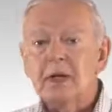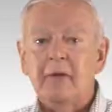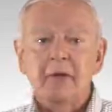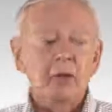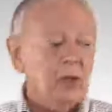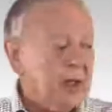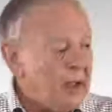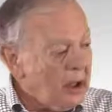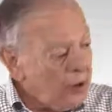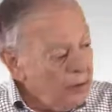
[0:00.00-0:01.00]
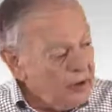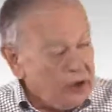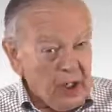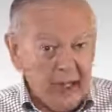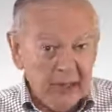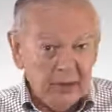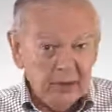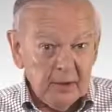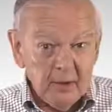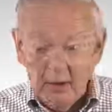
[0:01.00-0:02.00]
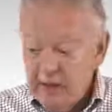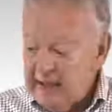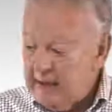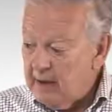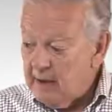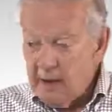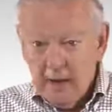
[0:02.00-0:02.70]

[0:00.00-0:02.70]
if you look at a human child and